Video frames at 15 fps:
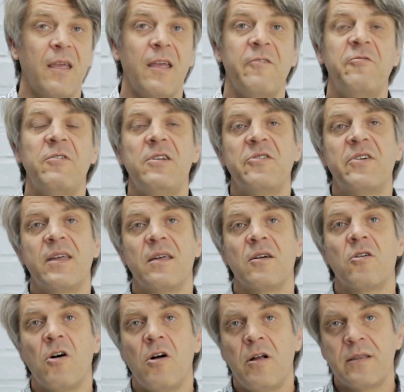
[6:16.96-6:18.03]
If we look at the
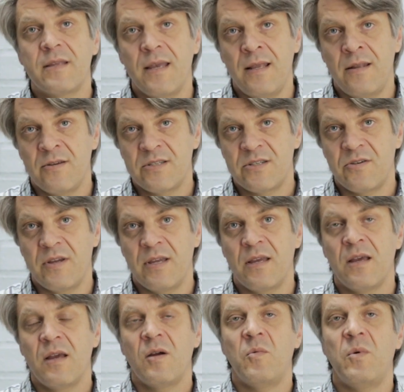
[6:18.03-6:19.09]
gold industry,
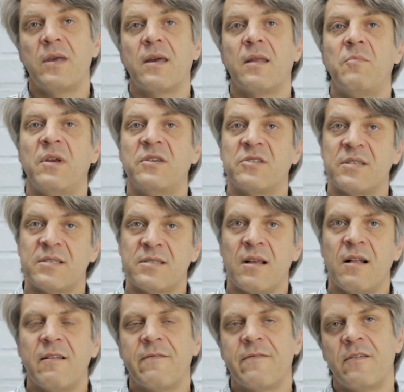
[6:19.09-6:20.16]
we can measure
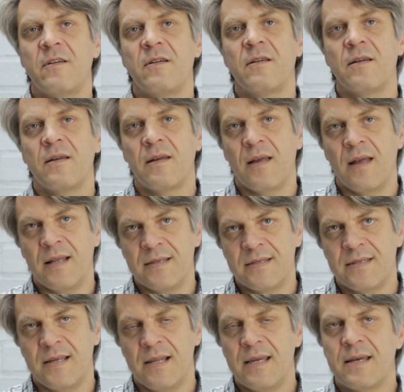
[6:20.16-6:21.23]
sulfur and
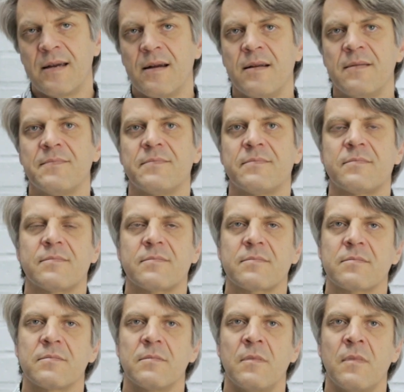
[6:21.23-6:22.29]
silica,
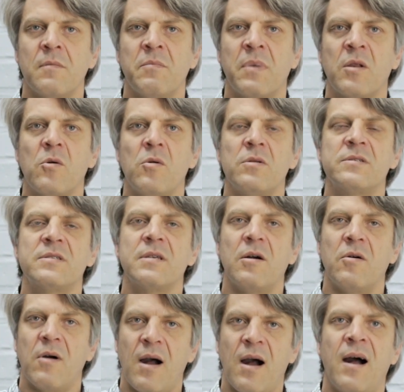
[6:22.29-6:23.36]
but
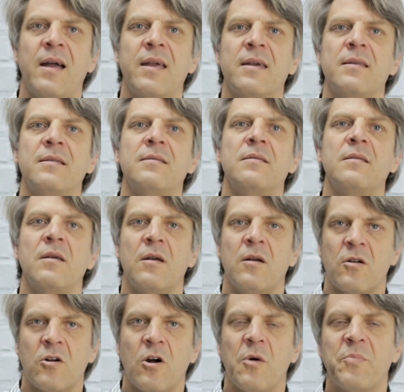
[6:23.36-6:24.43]
also iron,
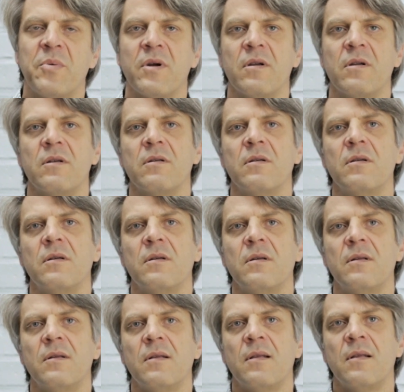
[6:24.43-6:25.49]
copper,
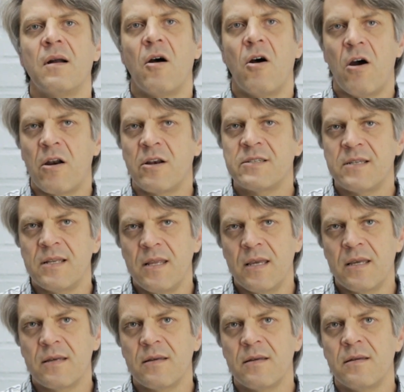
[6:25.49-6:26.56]

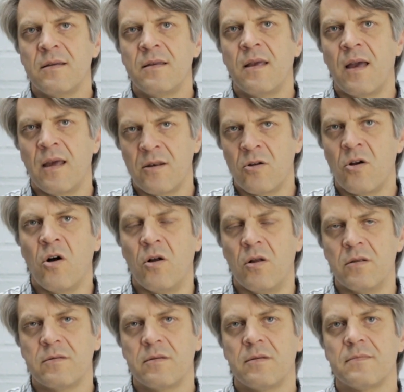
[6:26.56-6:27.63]
arsenic and
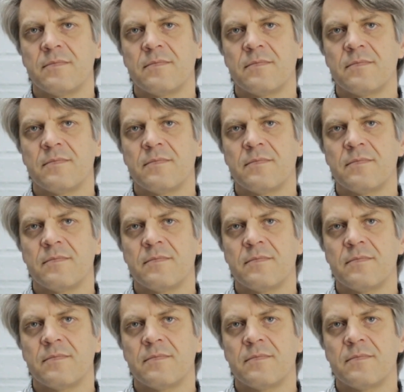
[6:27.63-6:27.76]
gold.